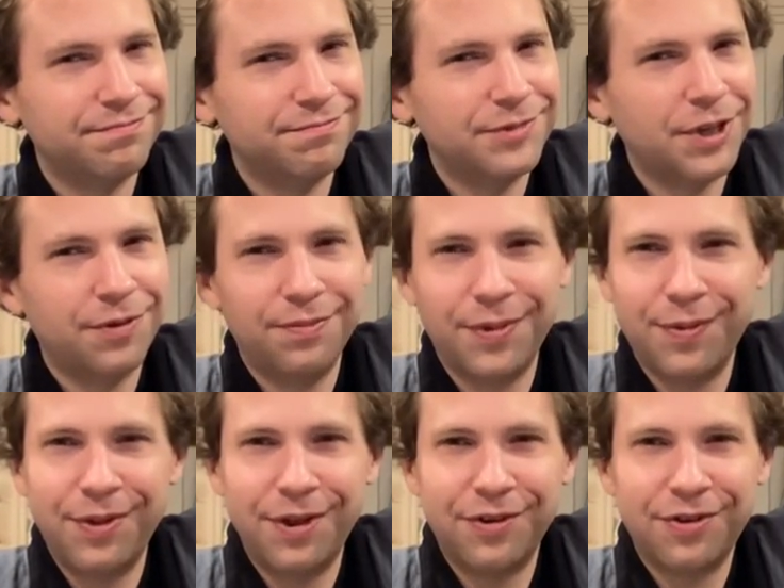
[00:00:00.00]
yeah,
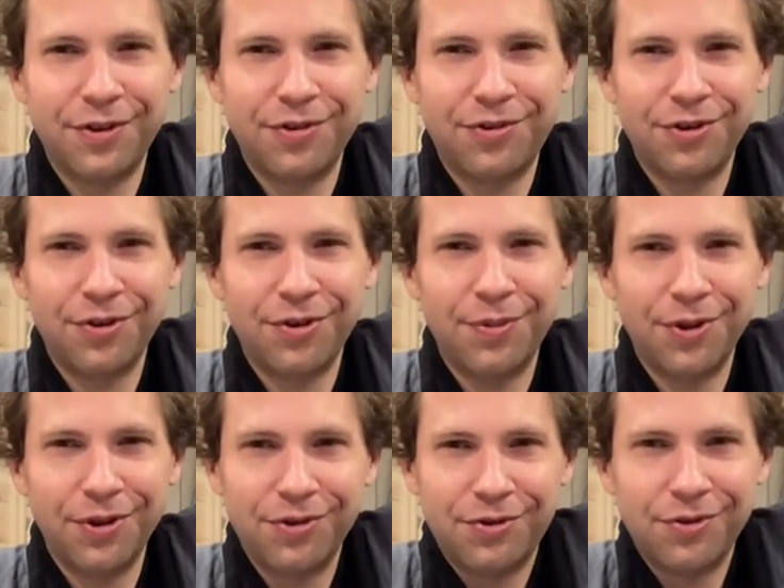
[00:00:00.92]
maybe that sounds silly, but
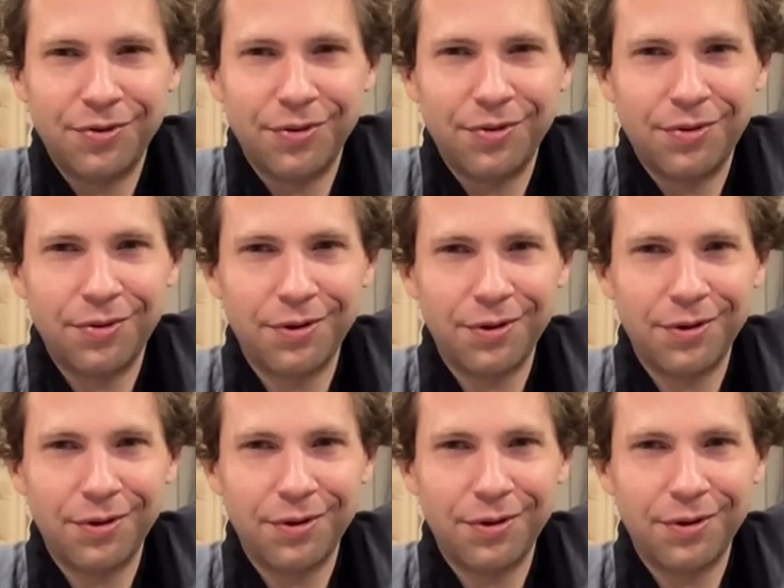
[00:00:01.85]
that's the truth.